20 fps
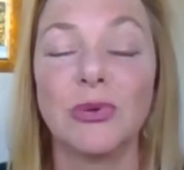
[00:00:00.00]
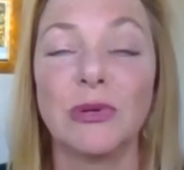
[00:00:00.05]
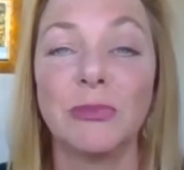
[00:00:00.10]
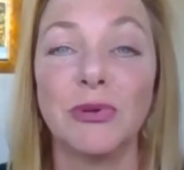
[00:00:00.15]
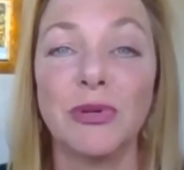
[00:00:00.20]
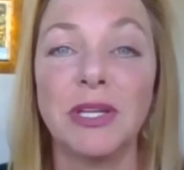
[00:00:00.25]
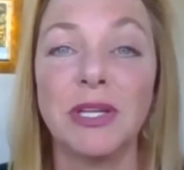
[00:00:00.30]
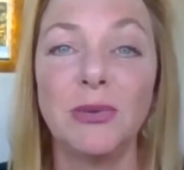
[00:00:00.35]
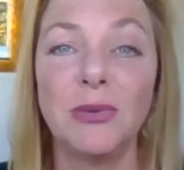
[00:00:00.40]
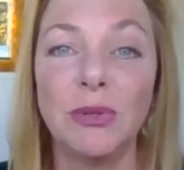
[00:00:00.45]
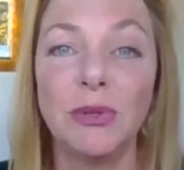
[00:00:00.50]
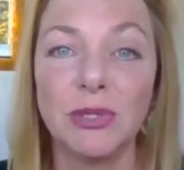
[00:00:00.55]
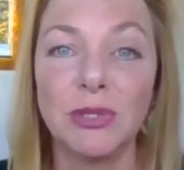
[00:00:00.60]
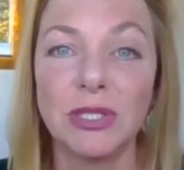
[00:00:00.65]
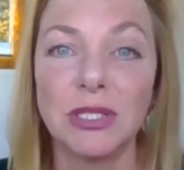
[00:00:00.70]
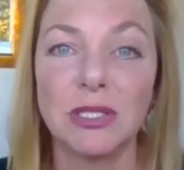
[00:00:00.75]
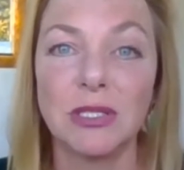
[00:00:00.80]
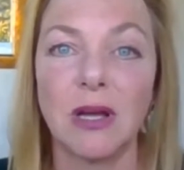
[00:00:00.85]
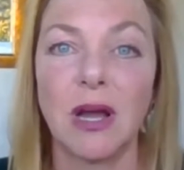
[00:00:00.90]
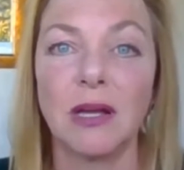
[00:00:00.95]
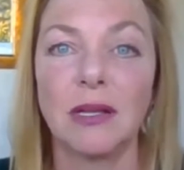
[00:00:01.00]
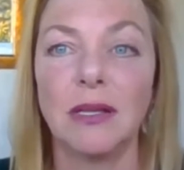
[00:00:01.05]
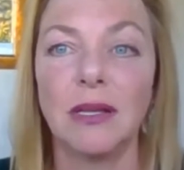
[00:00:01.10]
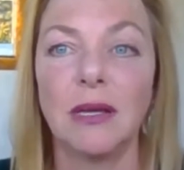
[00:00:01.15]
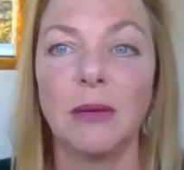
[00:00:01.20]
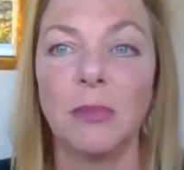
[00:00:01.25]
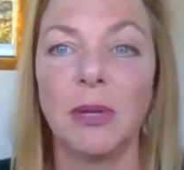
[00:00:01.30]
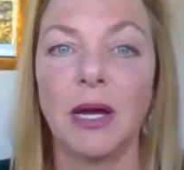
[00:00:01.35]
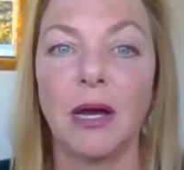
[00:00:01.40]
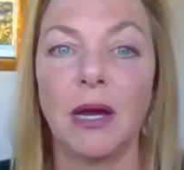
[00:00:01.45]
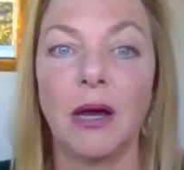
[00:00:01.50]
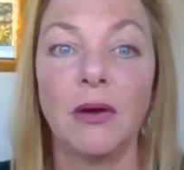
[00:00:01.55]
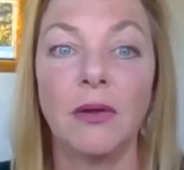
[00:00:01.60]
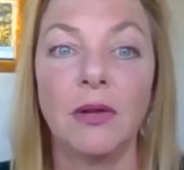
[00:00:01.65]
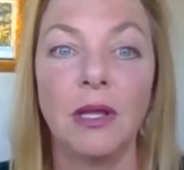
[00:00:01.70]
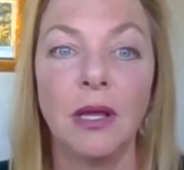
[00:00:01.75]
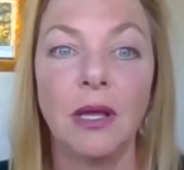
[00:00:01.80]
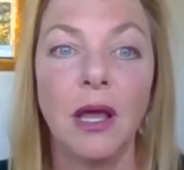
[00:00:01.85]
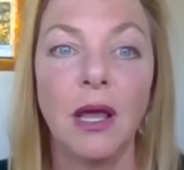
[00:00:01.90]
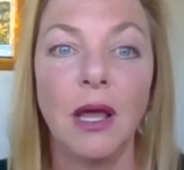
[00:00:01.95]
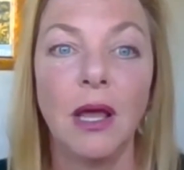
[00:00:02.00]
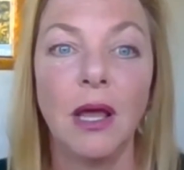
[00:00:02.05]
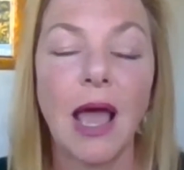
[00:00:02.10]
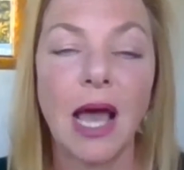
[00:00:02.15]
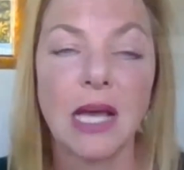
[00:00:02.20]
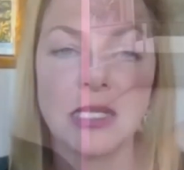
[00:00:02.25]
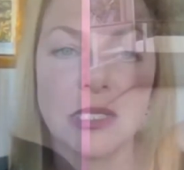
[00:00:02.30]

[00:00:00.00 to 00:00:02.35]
marie and we were just talking about asking